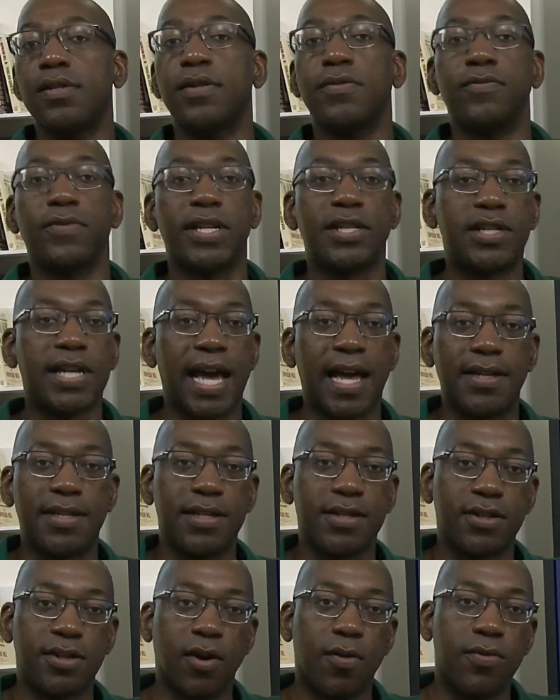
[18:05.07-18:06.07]
Reach out to
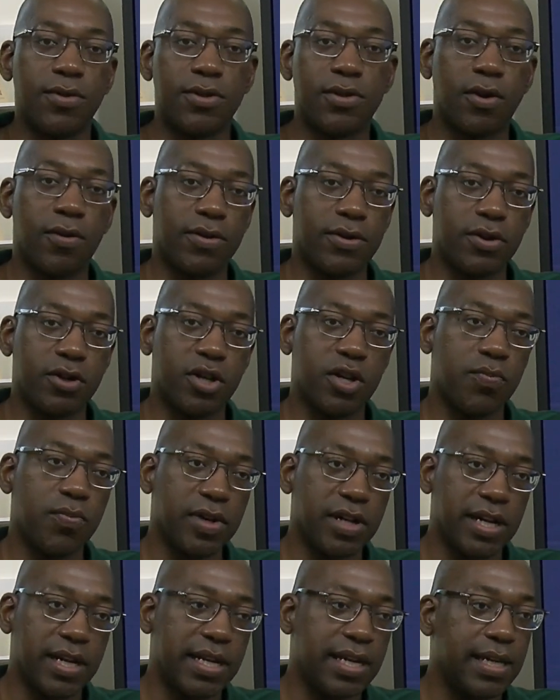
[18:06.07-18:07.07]
so-and-so in your
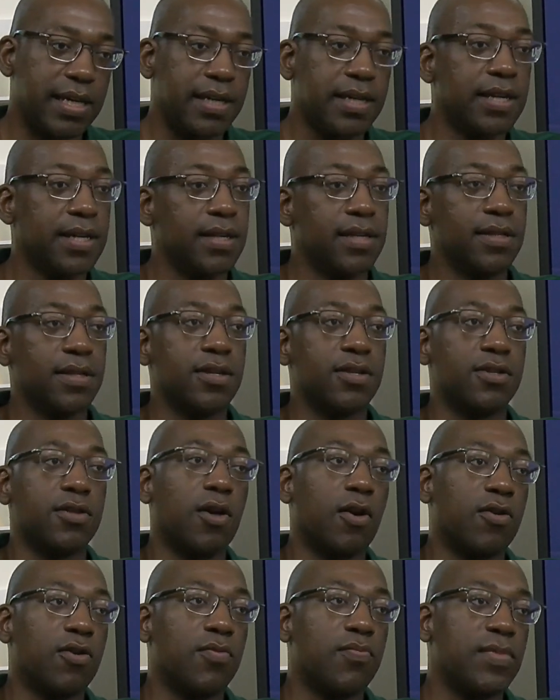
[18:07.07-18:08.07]
community. There's
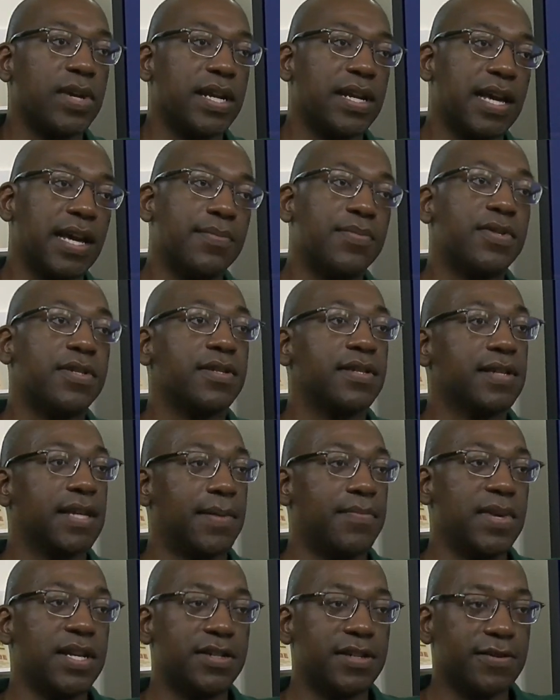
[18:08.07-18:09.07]
local meetups. I
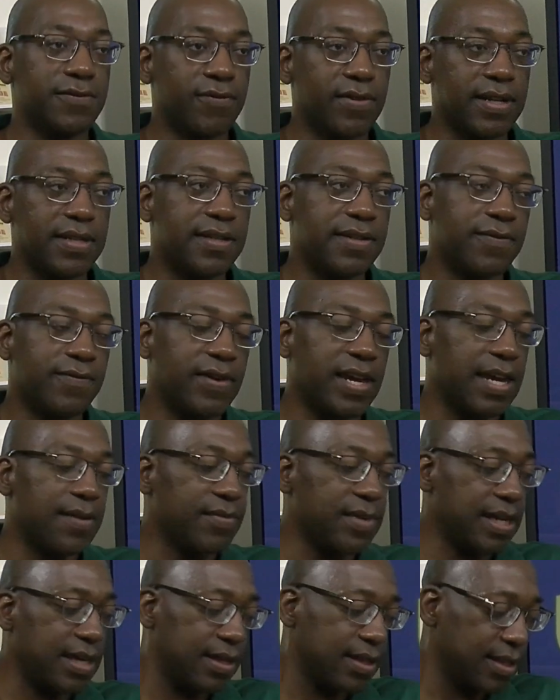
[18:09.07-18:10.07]
mentioned friends and
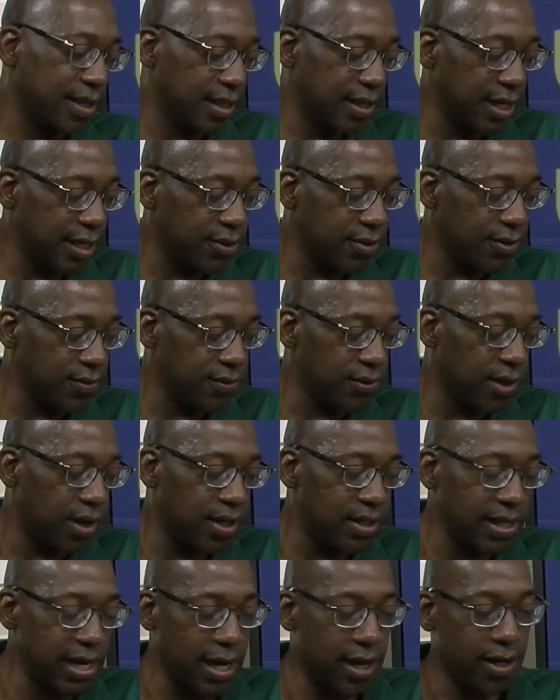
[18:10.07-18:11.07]
family. The list goes
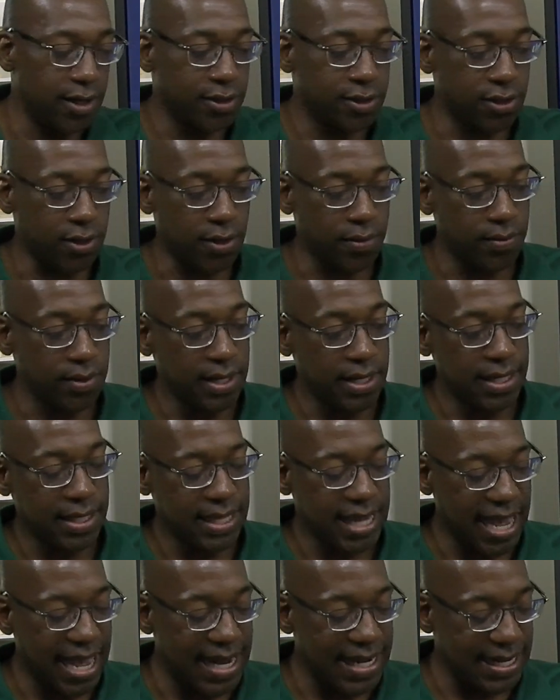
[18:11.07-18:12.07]
on there. So
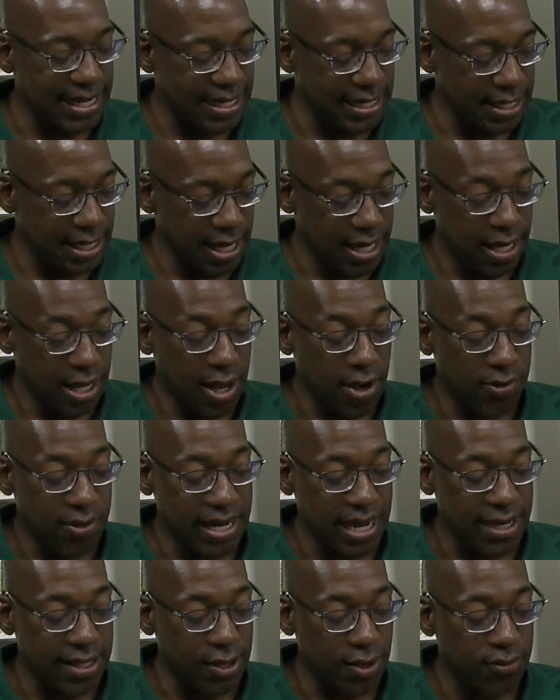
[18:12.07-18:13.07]
that,
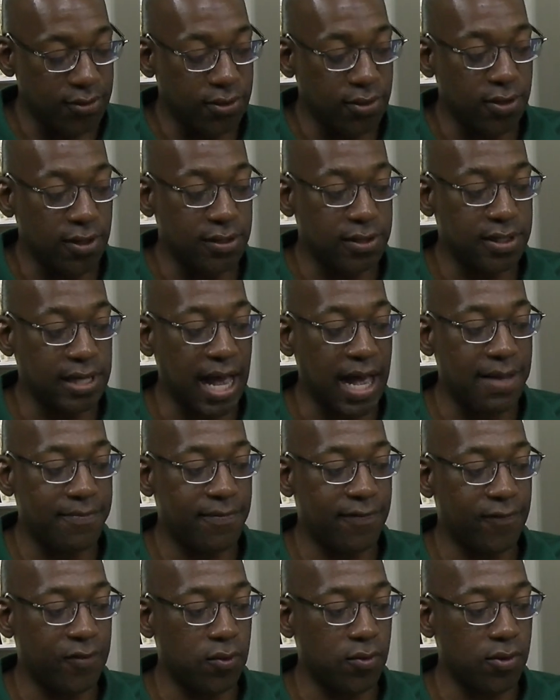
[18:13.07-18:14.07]
okay, those are the top
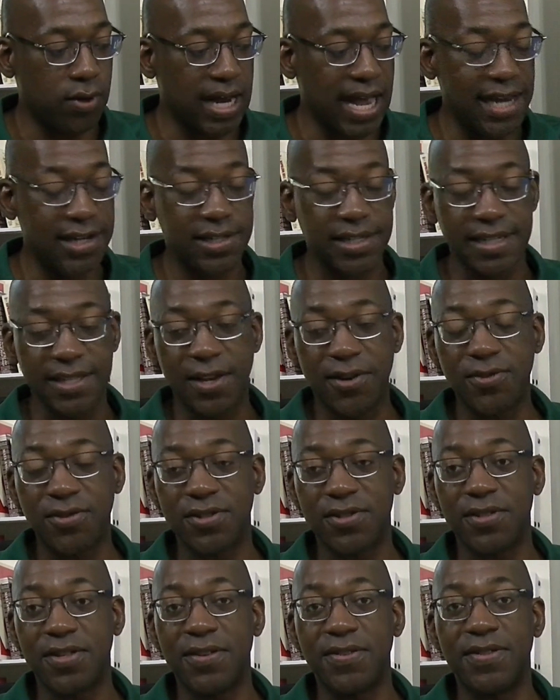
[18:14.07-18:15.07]
four. Actually, those
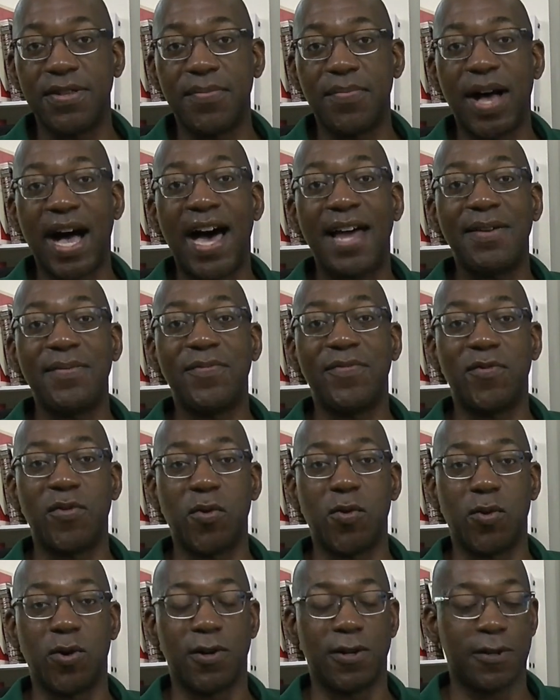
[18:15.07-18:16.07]
are the bottom
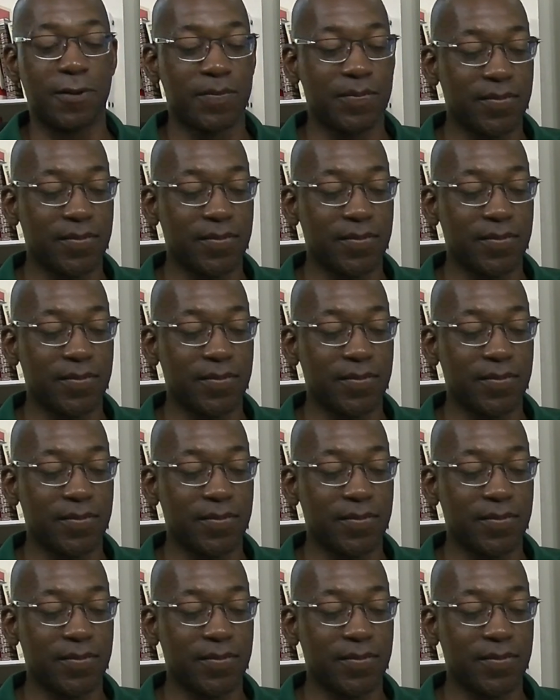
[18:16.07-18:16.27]
four